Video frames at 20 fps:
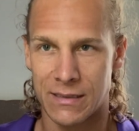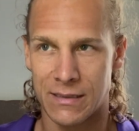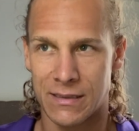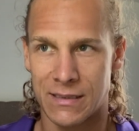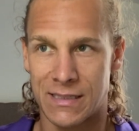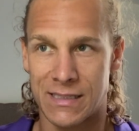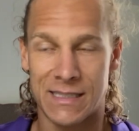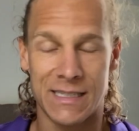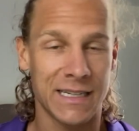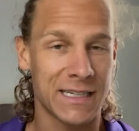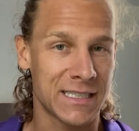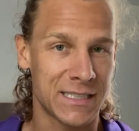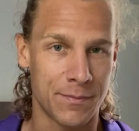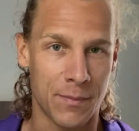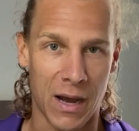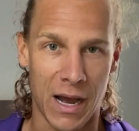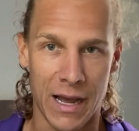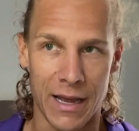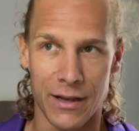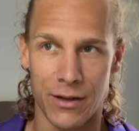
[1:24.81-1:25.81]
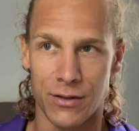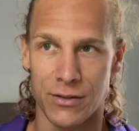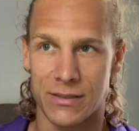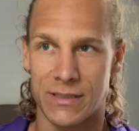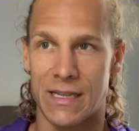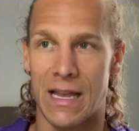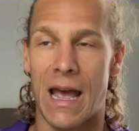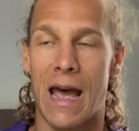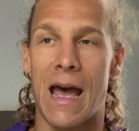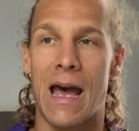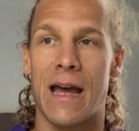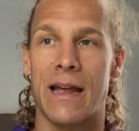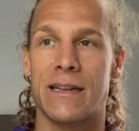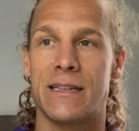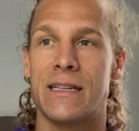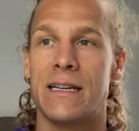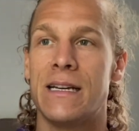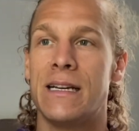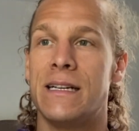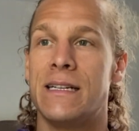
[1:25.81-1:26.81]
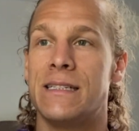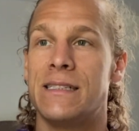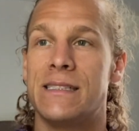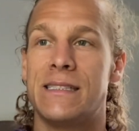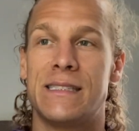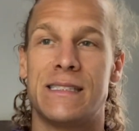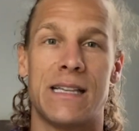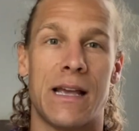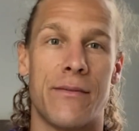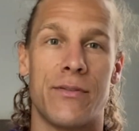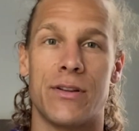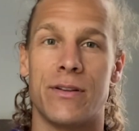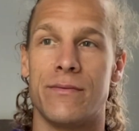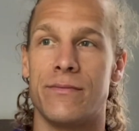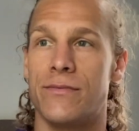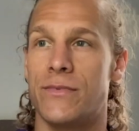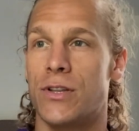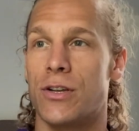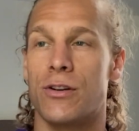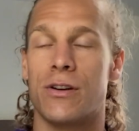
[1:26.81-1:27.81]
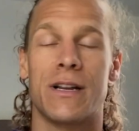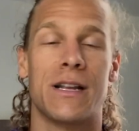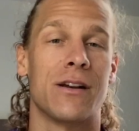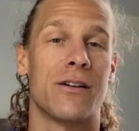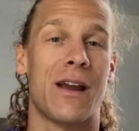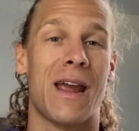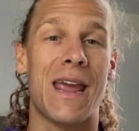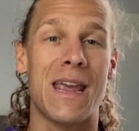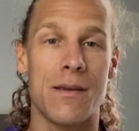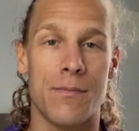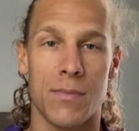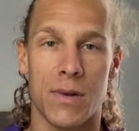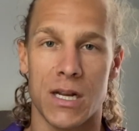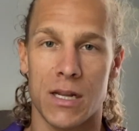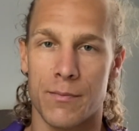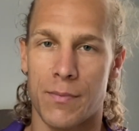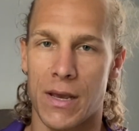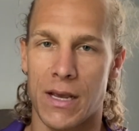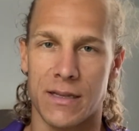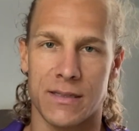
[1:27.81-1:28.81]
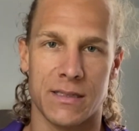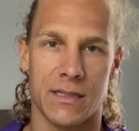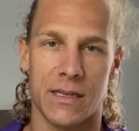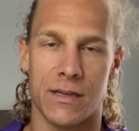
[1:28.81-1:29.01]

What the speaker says: 6 miles at 7:30 or 8-minute pace.